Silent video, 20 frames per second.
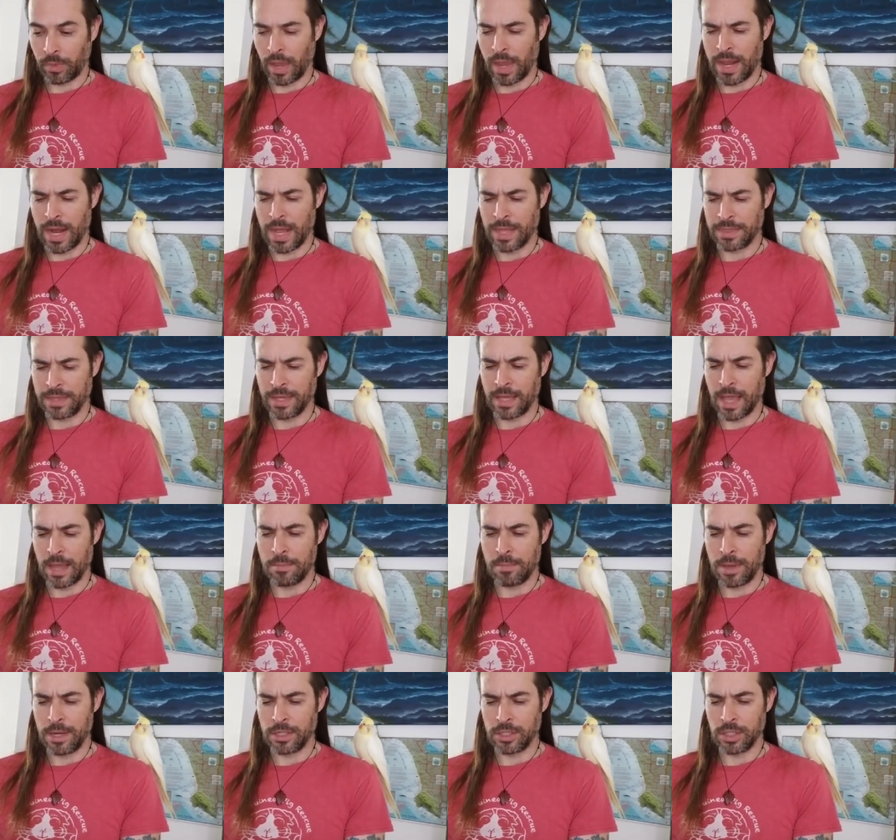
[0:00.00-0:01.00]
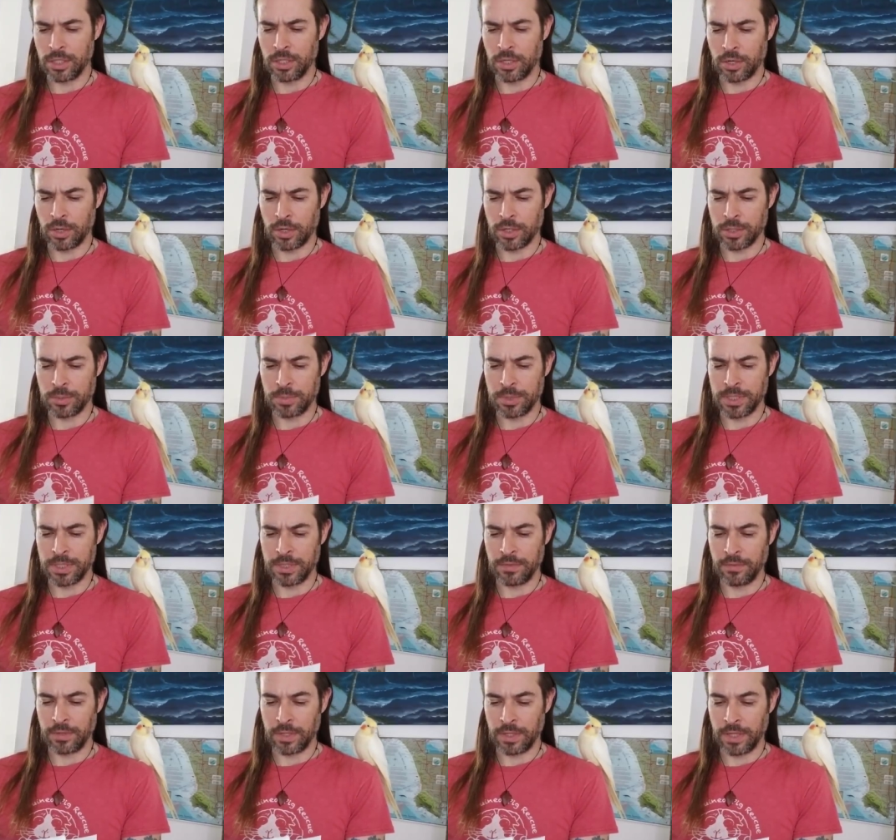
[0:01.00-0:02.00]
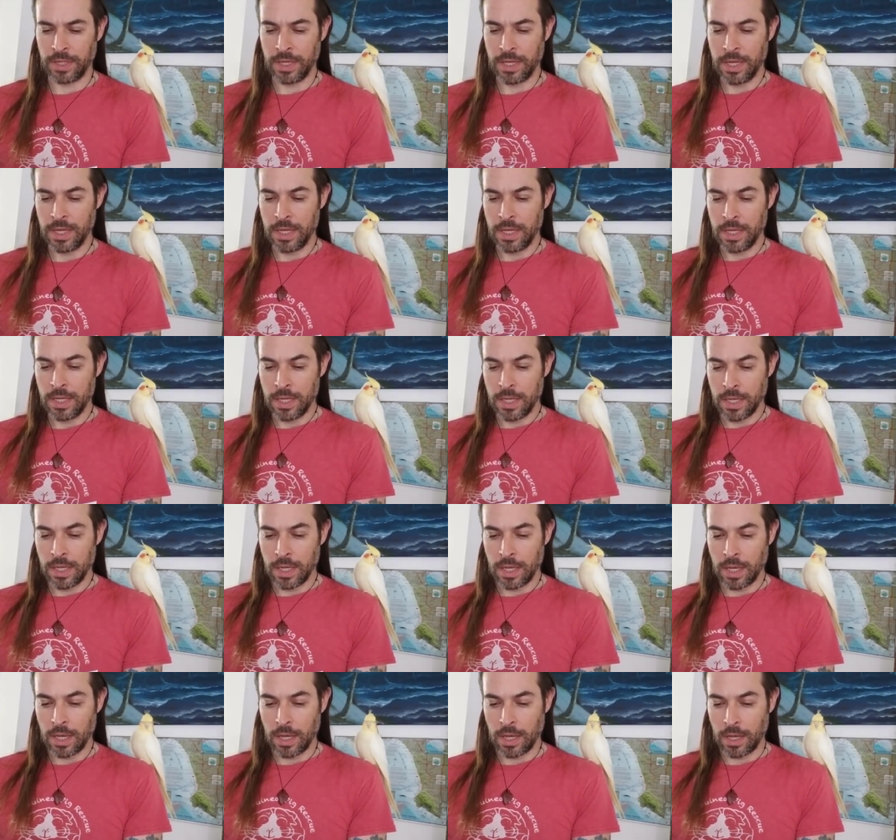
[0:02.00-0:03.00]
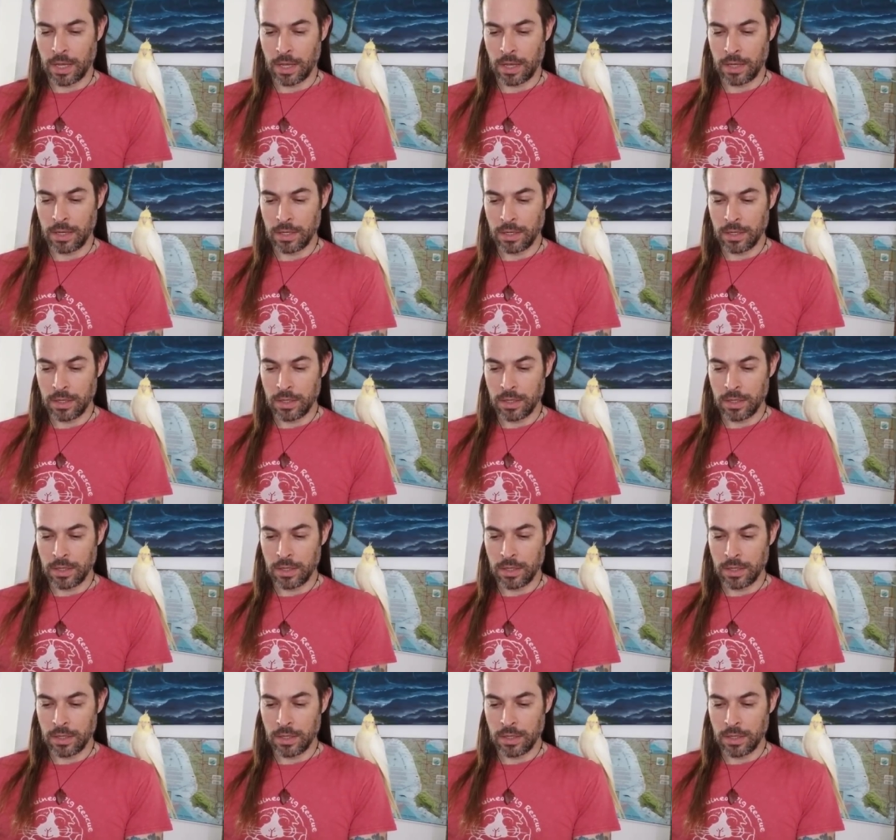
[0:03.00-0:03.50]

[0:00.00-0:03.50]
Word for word: and I think I mentioned to her specifically, uh,